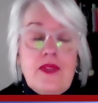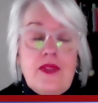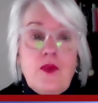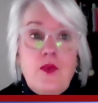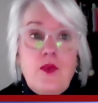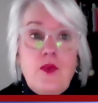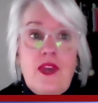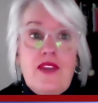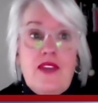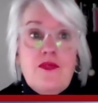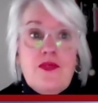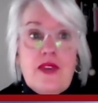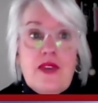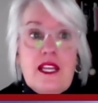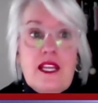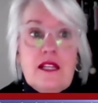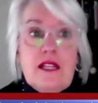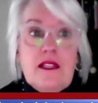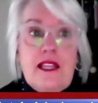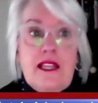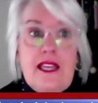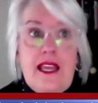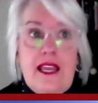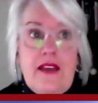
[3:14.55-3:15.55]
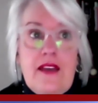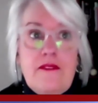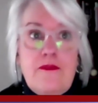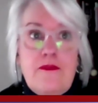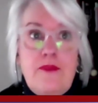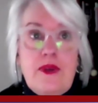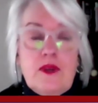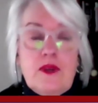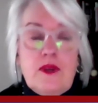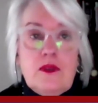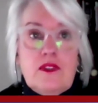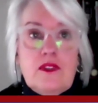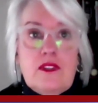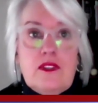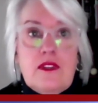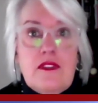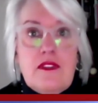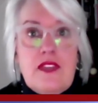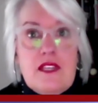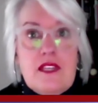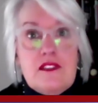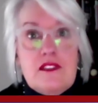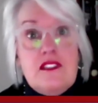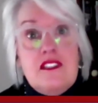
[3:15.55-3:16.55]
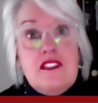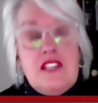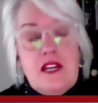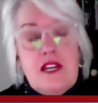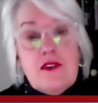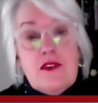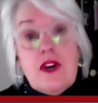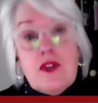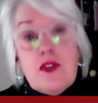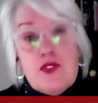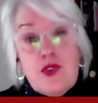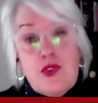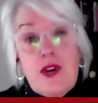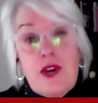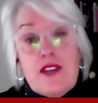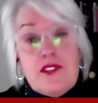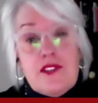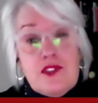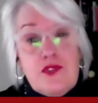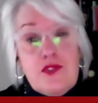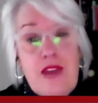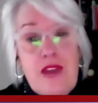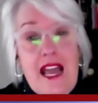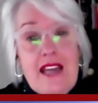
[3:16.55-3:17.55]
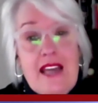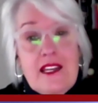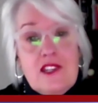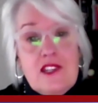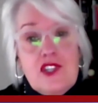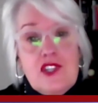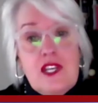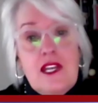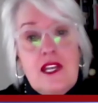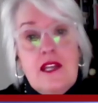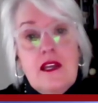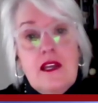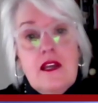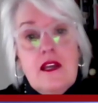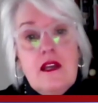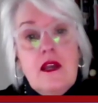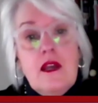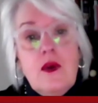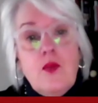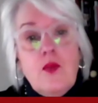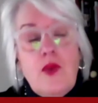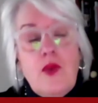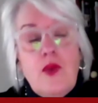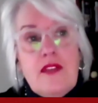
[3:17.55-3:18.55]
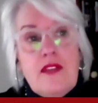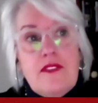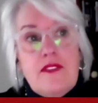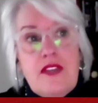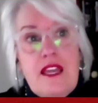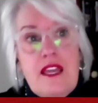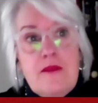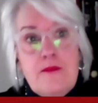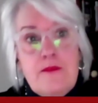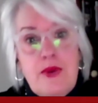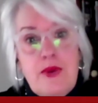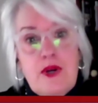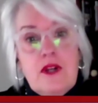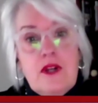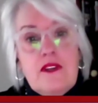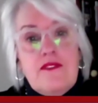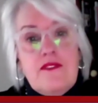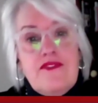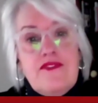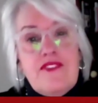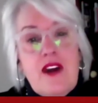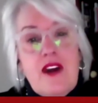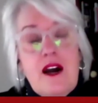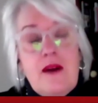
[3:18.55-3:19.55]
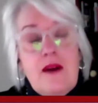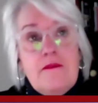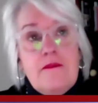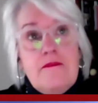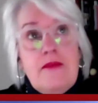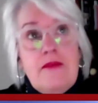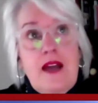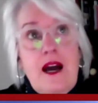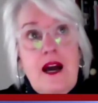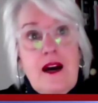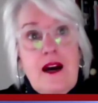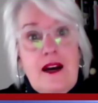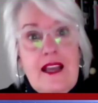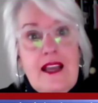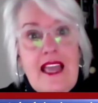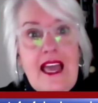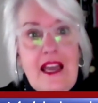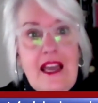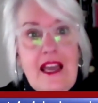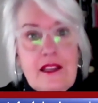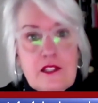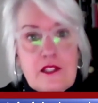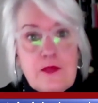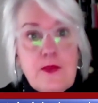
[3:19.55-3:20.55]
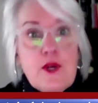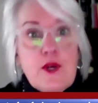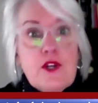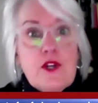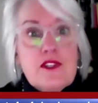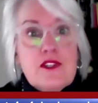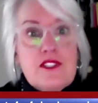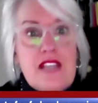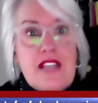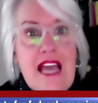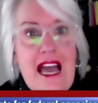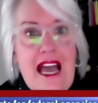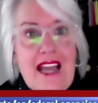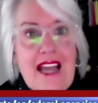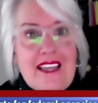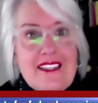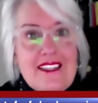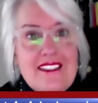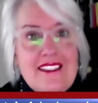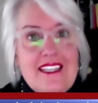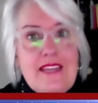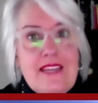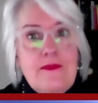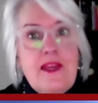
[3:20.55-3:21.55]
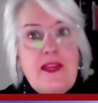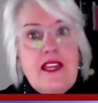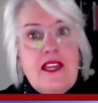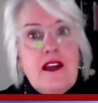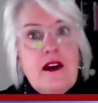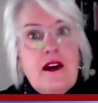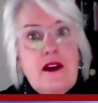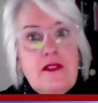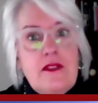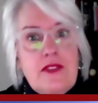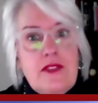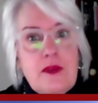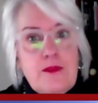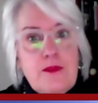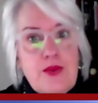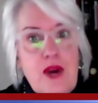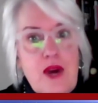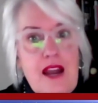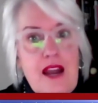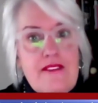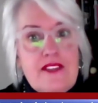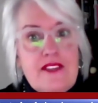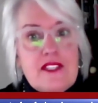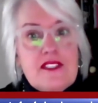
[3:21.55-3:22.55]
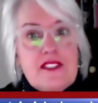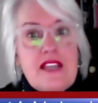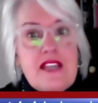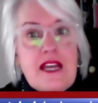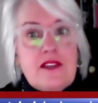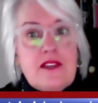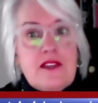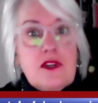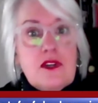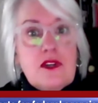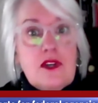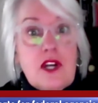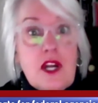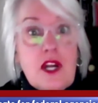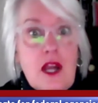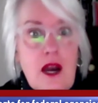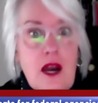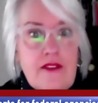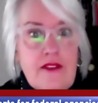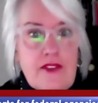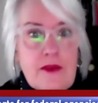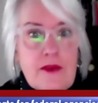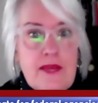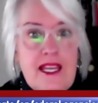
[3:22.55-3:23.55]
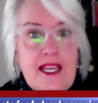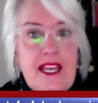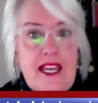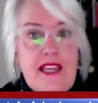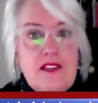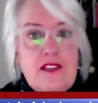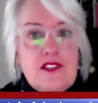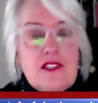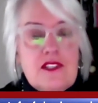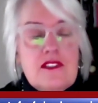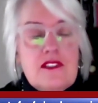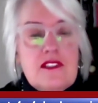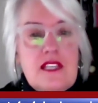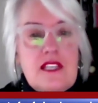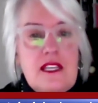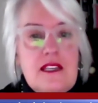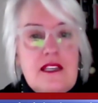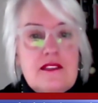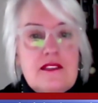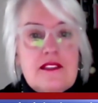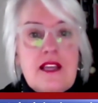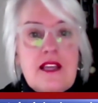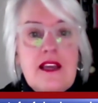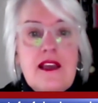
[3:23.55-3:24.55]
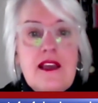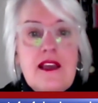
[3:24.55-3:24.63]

We really have built this zero trust strategy with input from experts, academia, the private sector, government agencies,